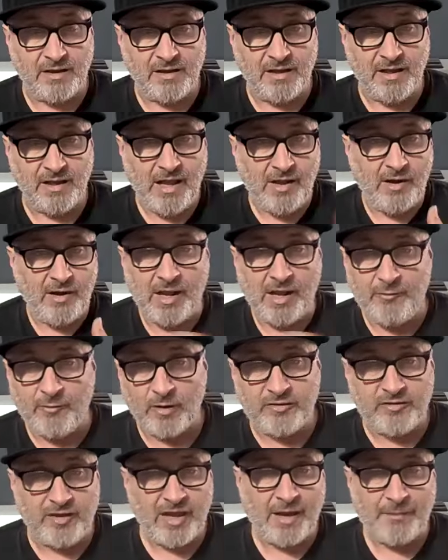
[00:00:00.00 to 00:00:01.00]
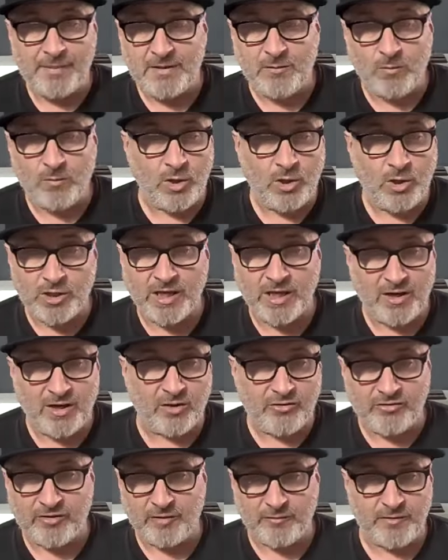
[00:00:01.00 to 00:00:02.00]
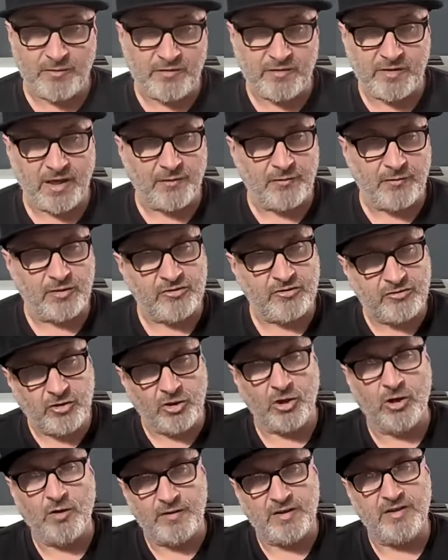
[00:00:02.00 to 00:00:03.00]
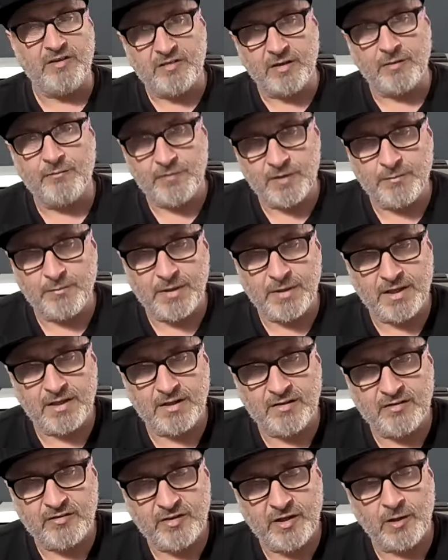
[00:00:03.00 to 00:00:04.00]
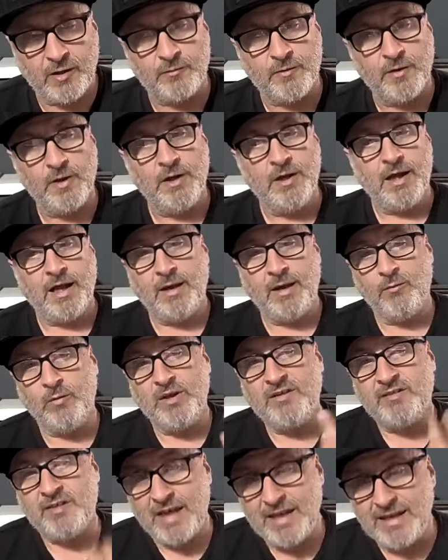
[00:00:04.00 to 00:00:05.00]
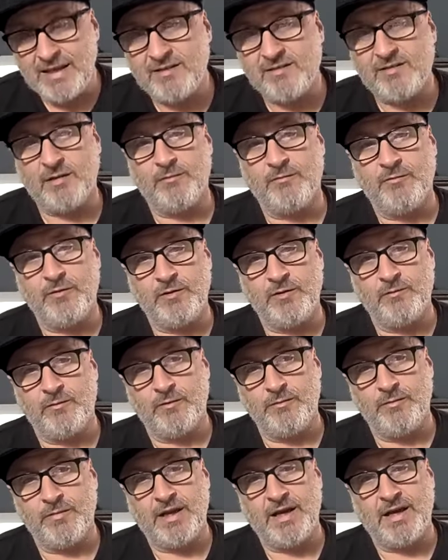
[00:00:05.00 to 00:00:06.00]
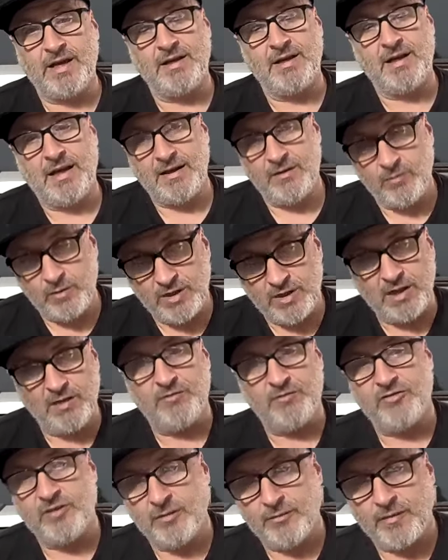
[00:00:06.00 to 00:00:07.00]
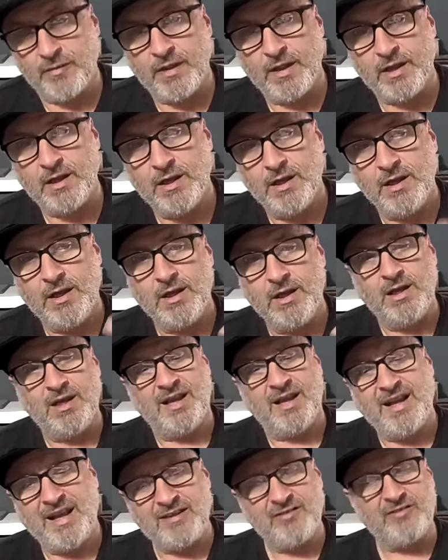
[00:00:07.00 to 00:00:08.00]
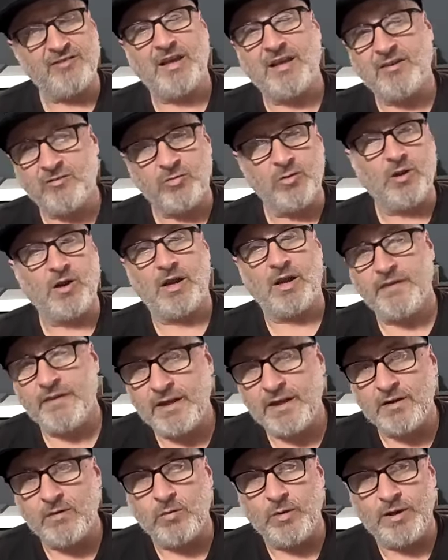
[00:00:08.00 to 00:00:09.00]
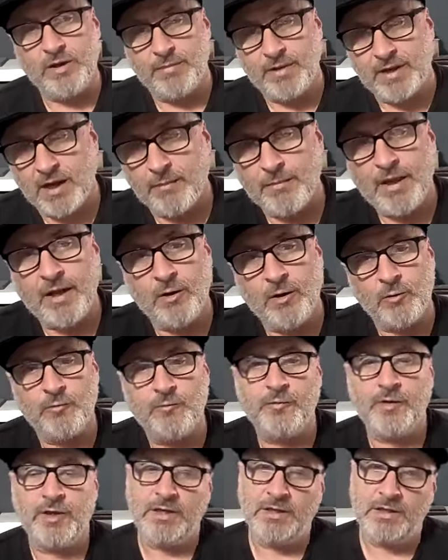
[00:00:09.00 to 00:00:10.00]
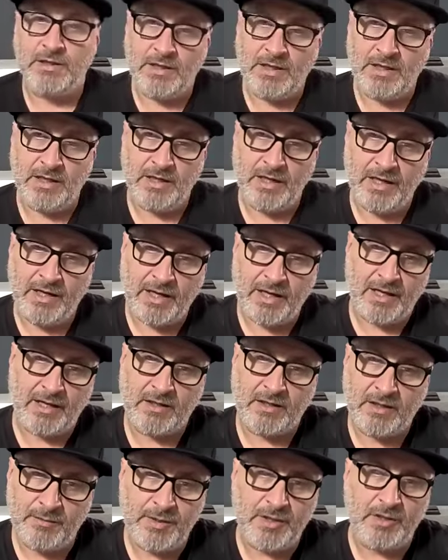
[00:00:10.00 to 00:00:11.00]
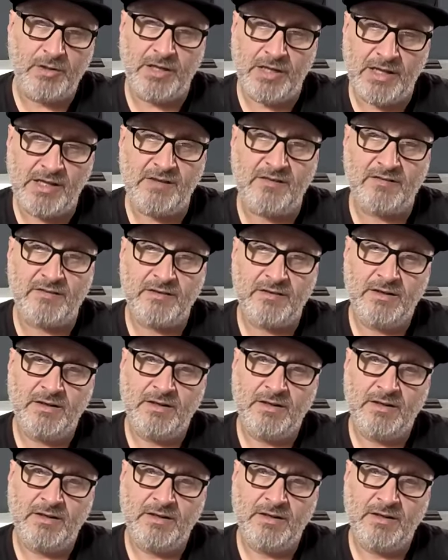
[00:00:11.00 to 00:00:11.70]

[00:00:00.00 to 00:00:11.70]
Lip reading: everyone's happy working on something together, serving something bigger than self, and we take something from that and we give something, and that's where I think we become healthy in our communities